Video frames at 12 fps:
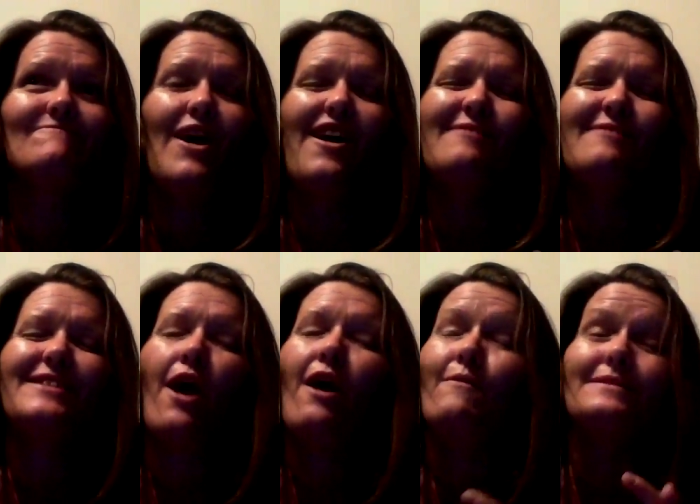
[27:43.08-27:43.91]
I'm
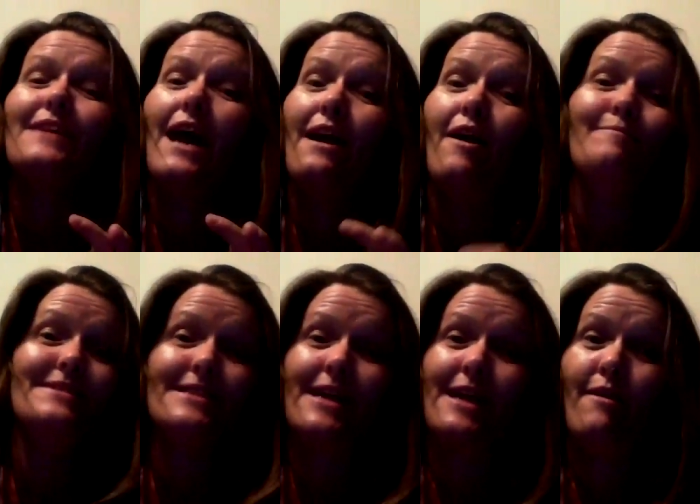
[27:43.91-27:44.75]
a
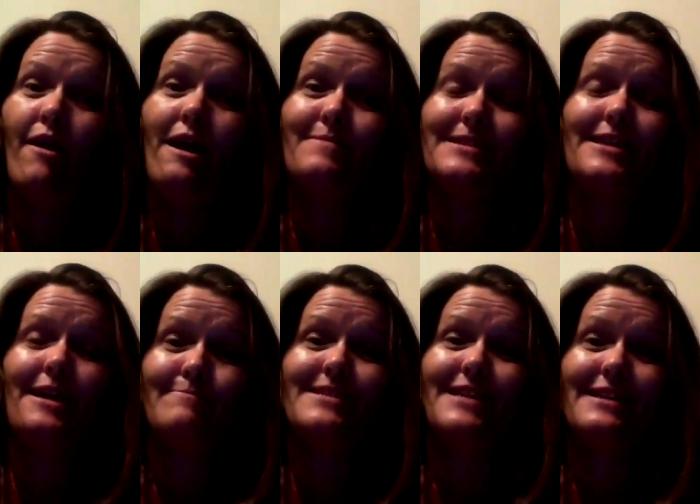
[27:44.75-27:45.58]

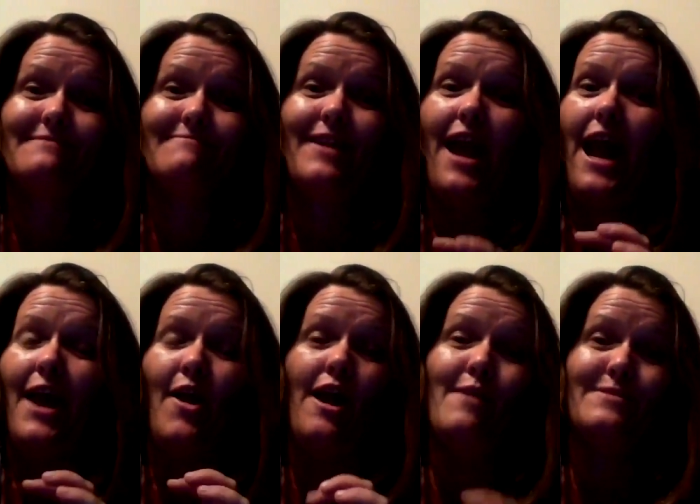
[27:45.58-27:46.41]
skeptic,
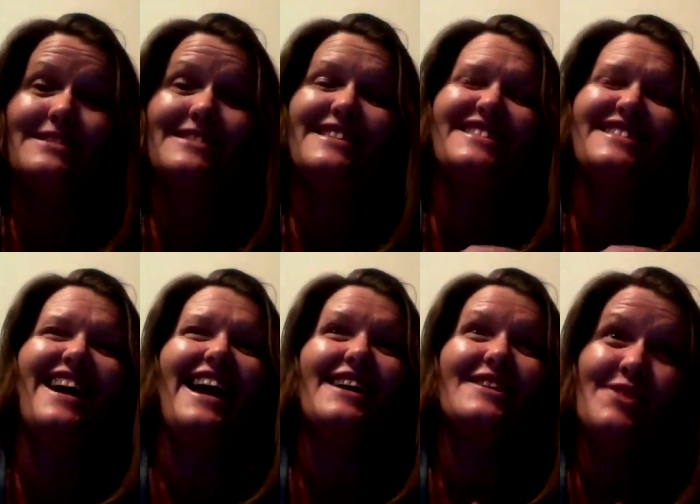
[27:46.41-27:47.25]
and I was just
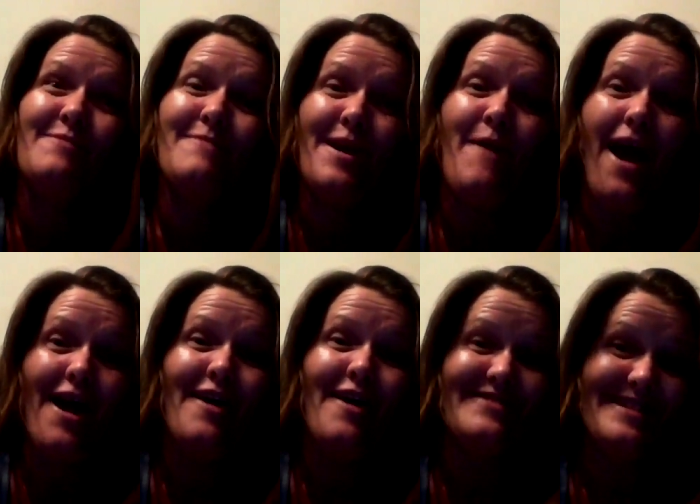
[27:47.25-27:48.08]
like, it took me a
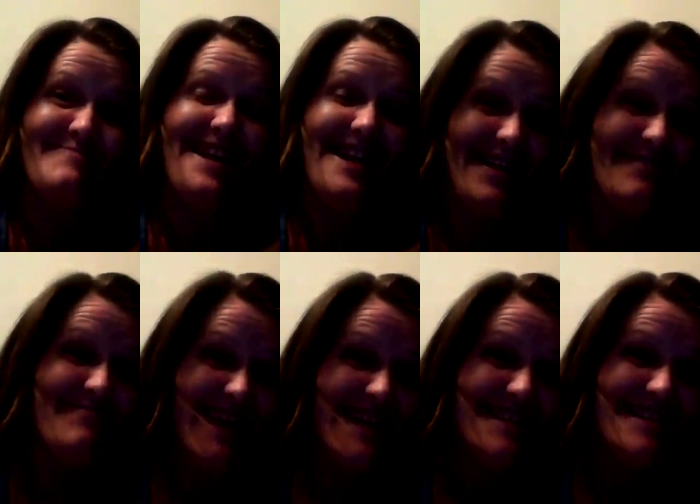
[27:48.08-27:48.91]
while to be
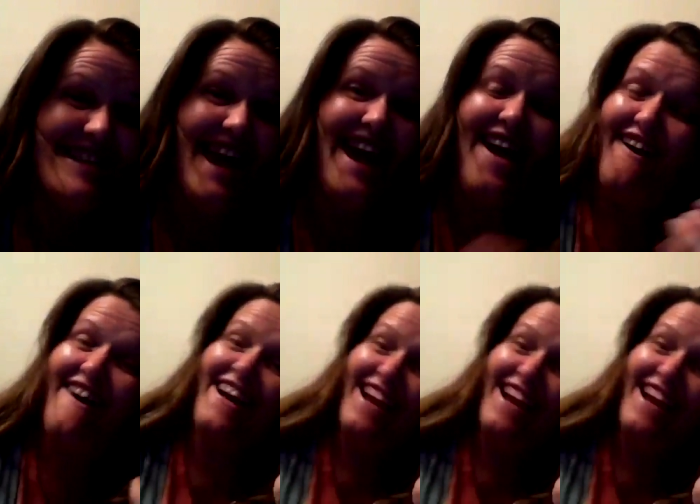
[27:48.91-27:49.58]
convinced that I